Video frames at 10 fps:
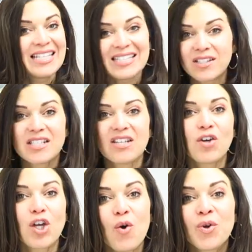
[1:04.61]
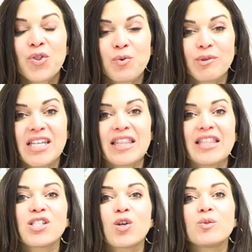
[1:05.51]
This doesn't even go with the routine,
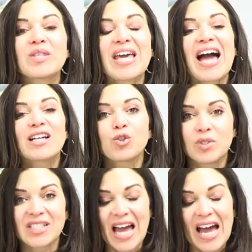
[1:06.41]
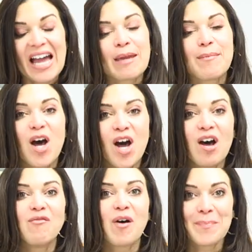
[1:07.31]
this goes with the actual time
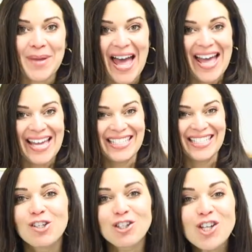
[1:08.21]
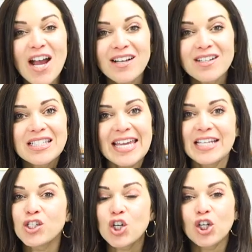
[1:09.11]
of bed. Your child's
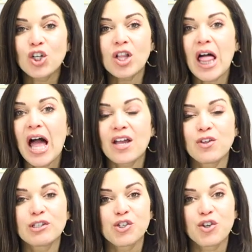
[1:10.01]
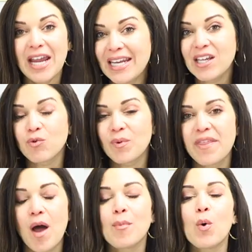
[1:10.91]
internal clock, their circadian
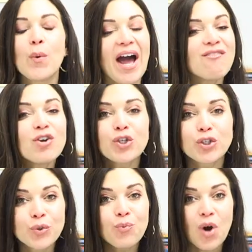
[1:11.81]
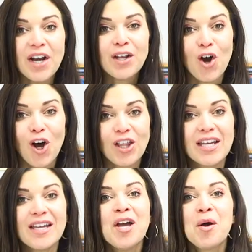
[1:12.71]
rhythm, whatever you wanna call
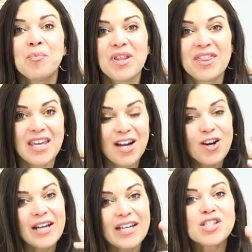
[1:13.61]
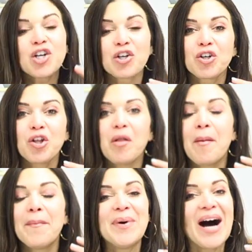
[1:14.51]
it, but their
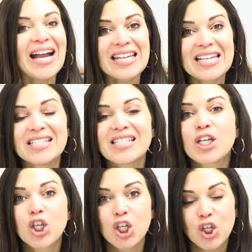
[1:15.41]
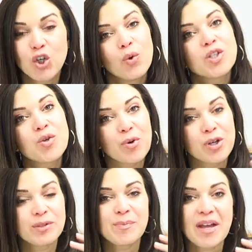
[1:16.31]
internal body's cue to
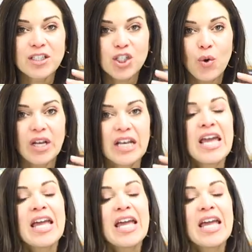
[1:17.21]
produce melatonin